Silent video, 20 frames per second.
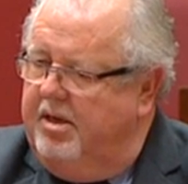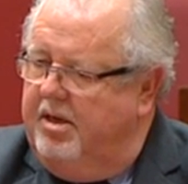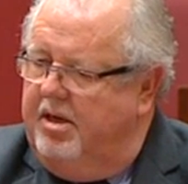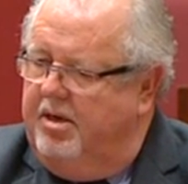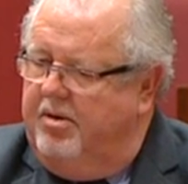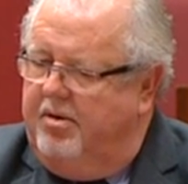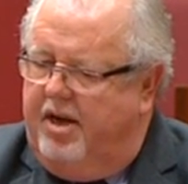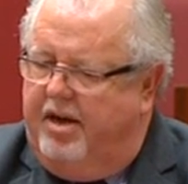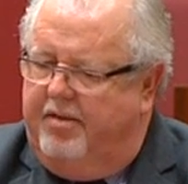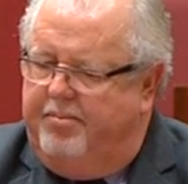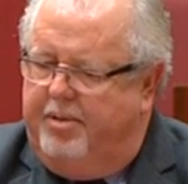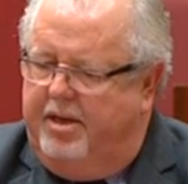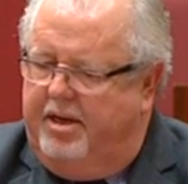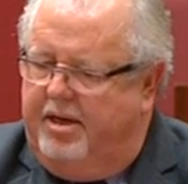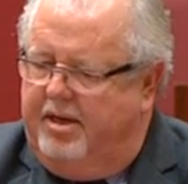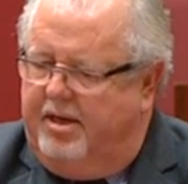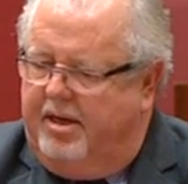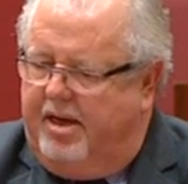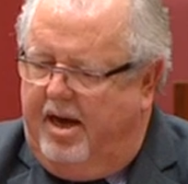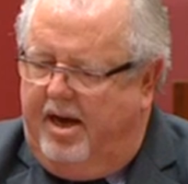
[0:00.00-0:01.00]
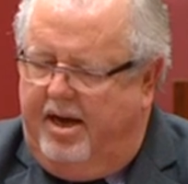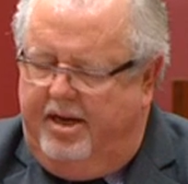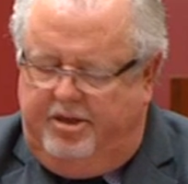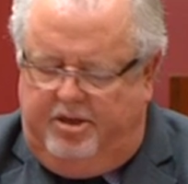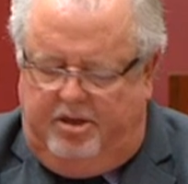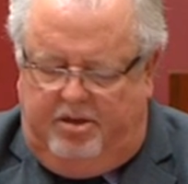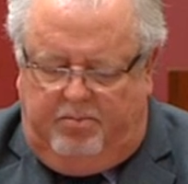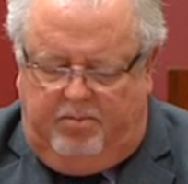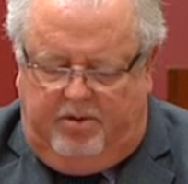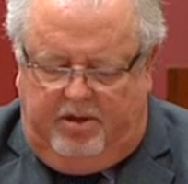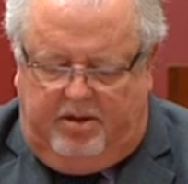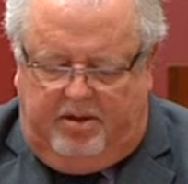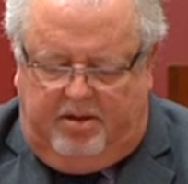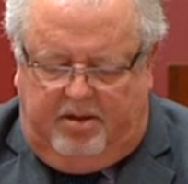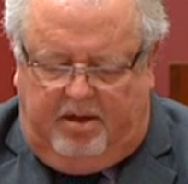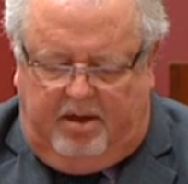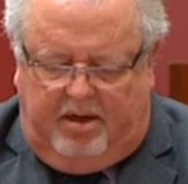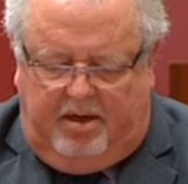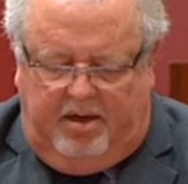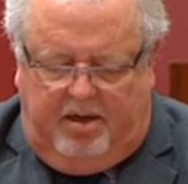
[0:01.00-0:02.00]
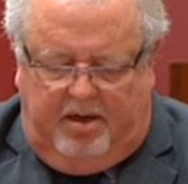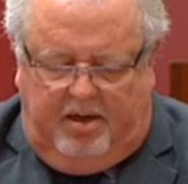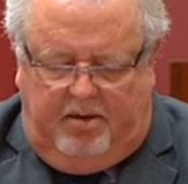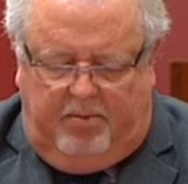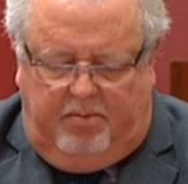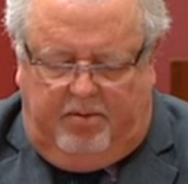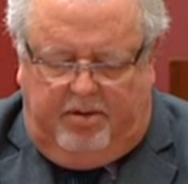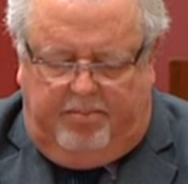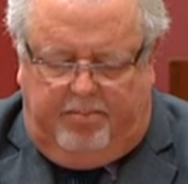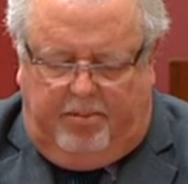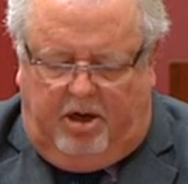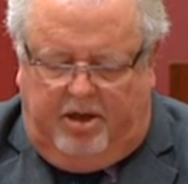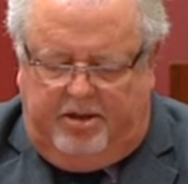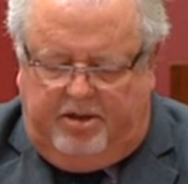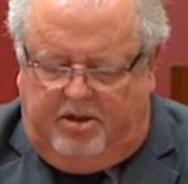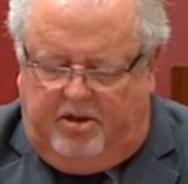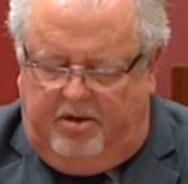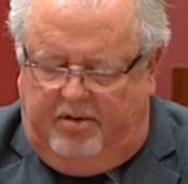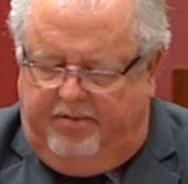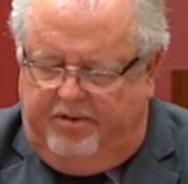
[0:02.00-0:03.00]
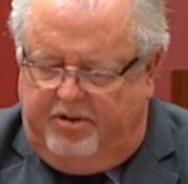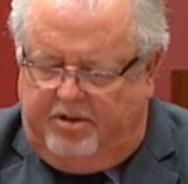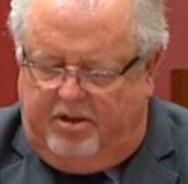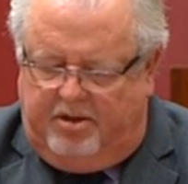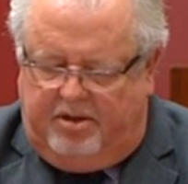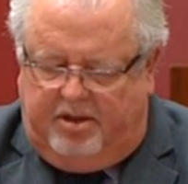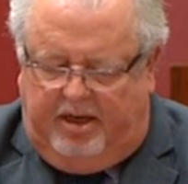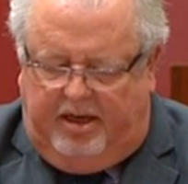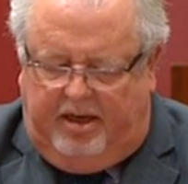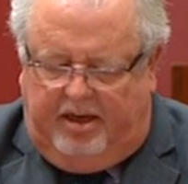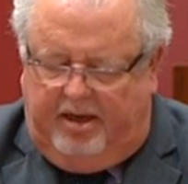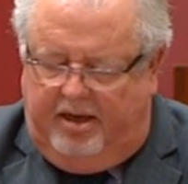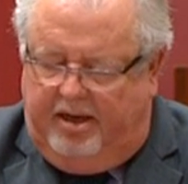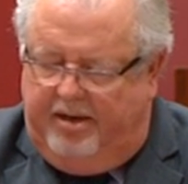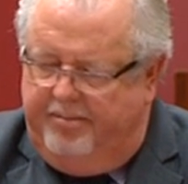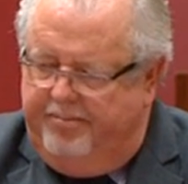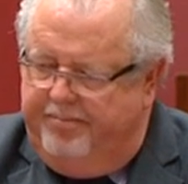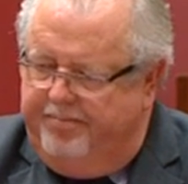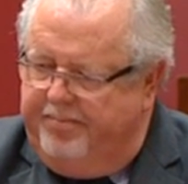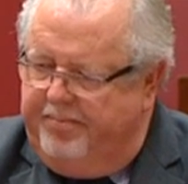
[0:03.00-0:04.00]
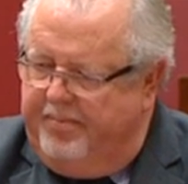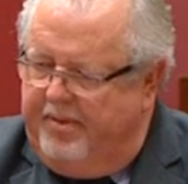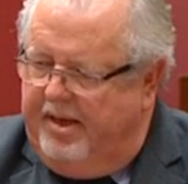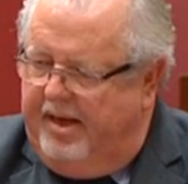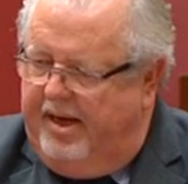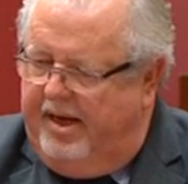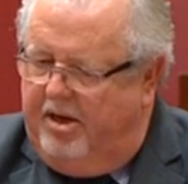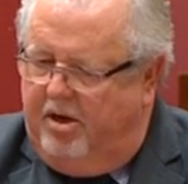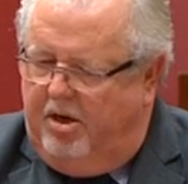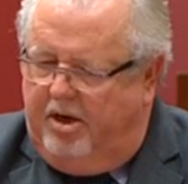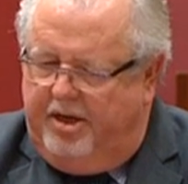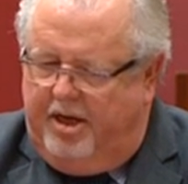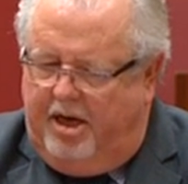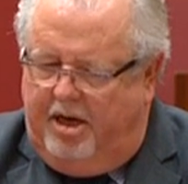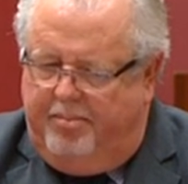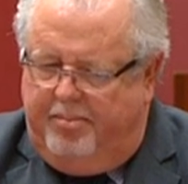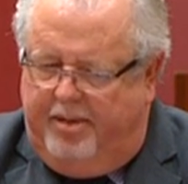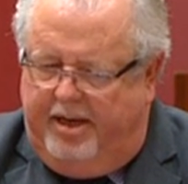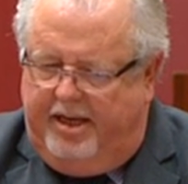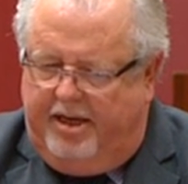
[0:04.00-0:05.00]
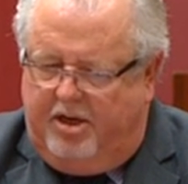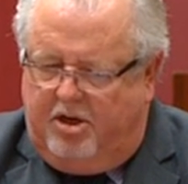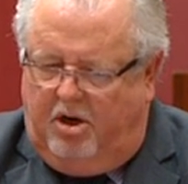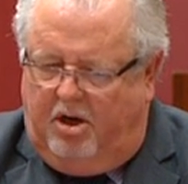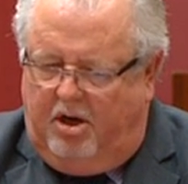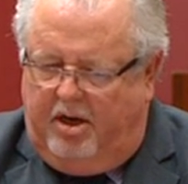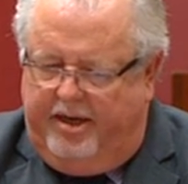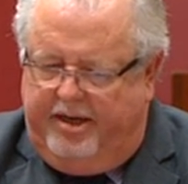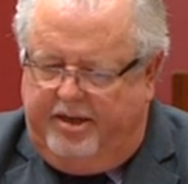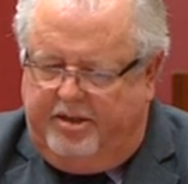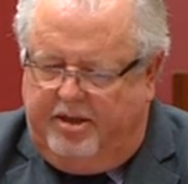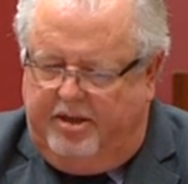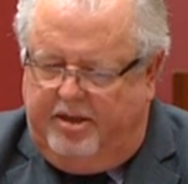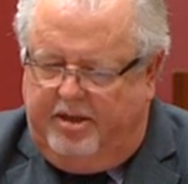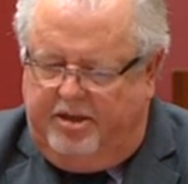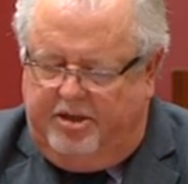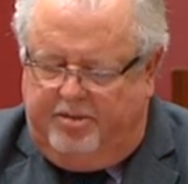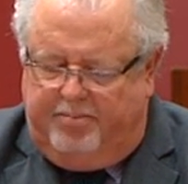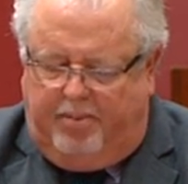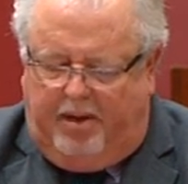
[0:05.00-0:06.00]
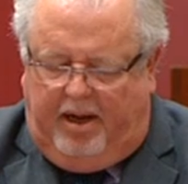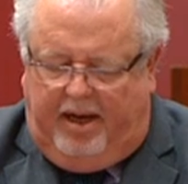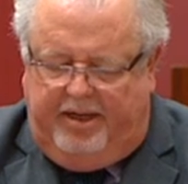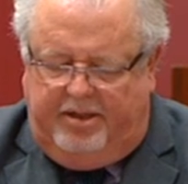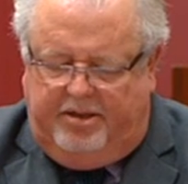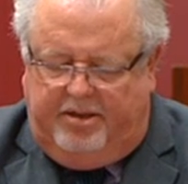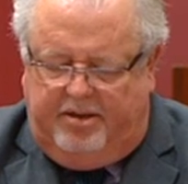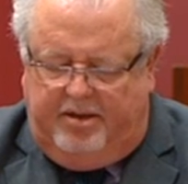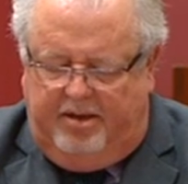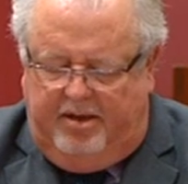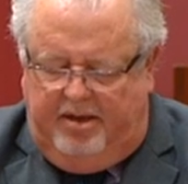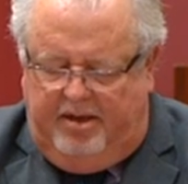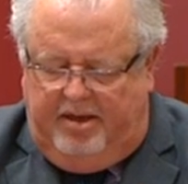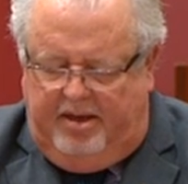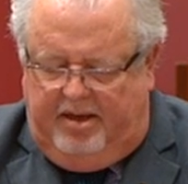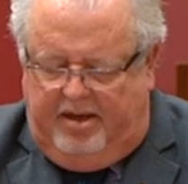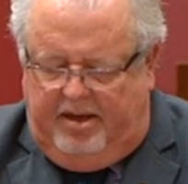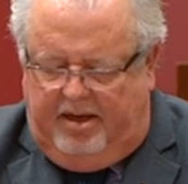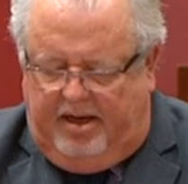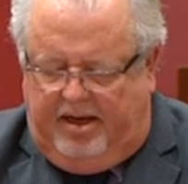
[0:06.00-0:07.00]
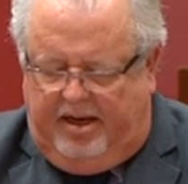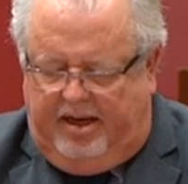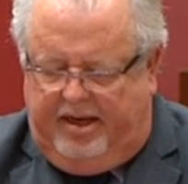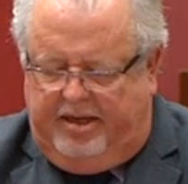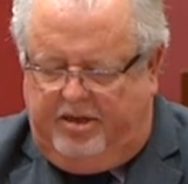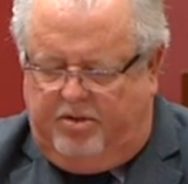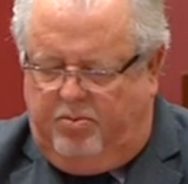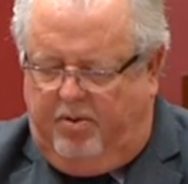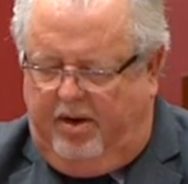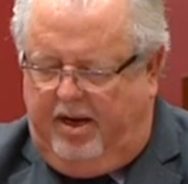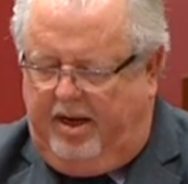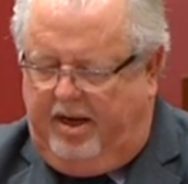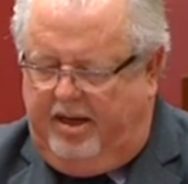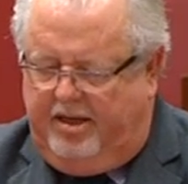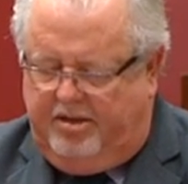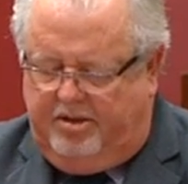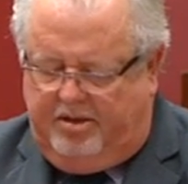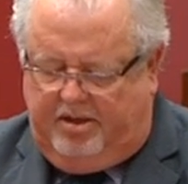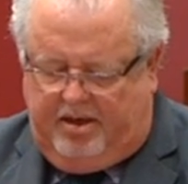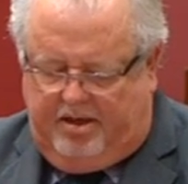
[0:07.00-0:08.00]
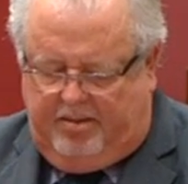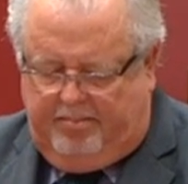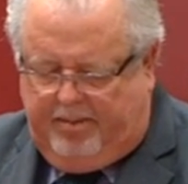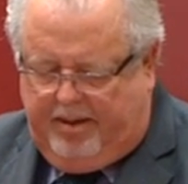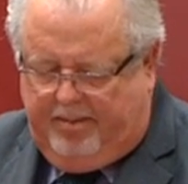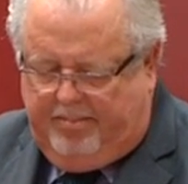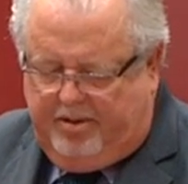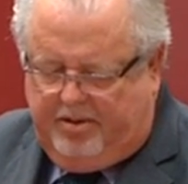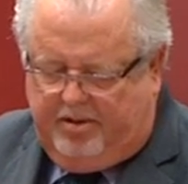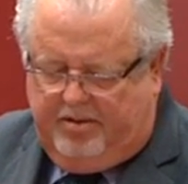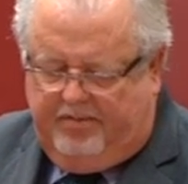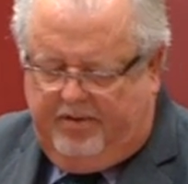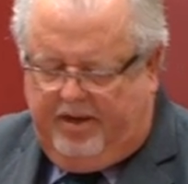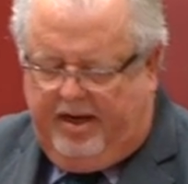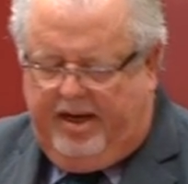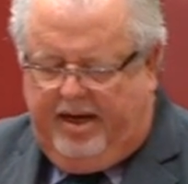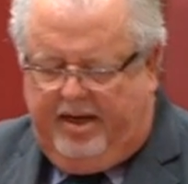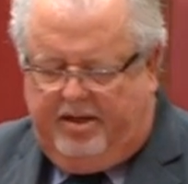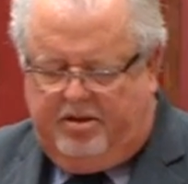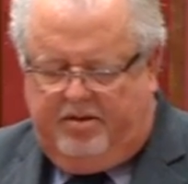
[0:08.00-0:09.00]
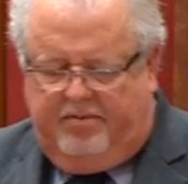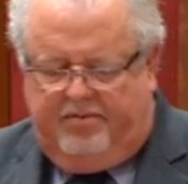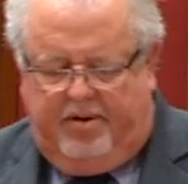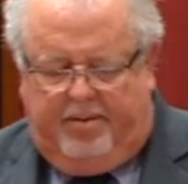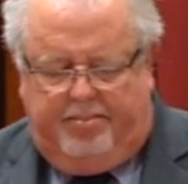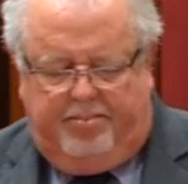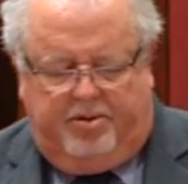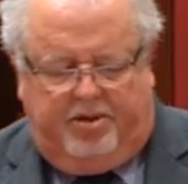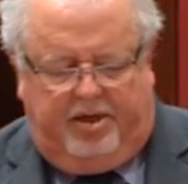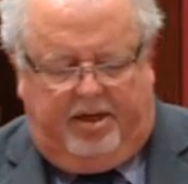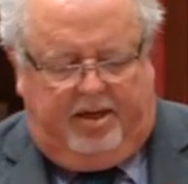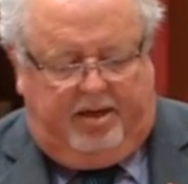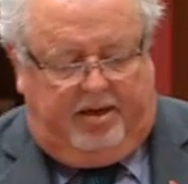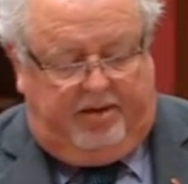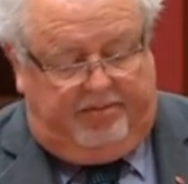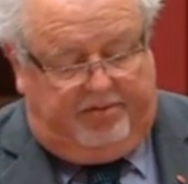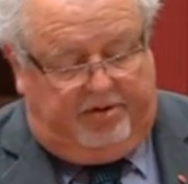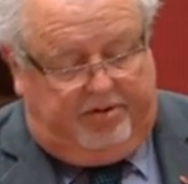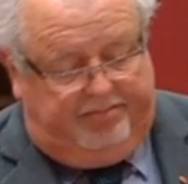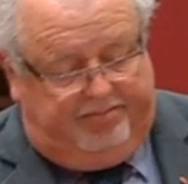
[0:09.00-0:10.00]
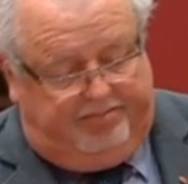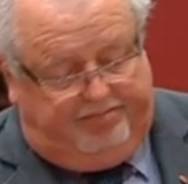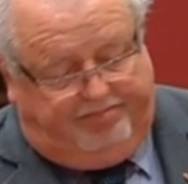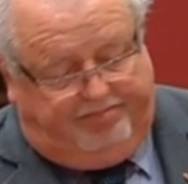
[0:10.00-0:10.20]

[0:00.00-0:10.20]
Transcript: who have been engaging with myself as a senator, and I know many colleagues in this place as well as members of the House of Representatives.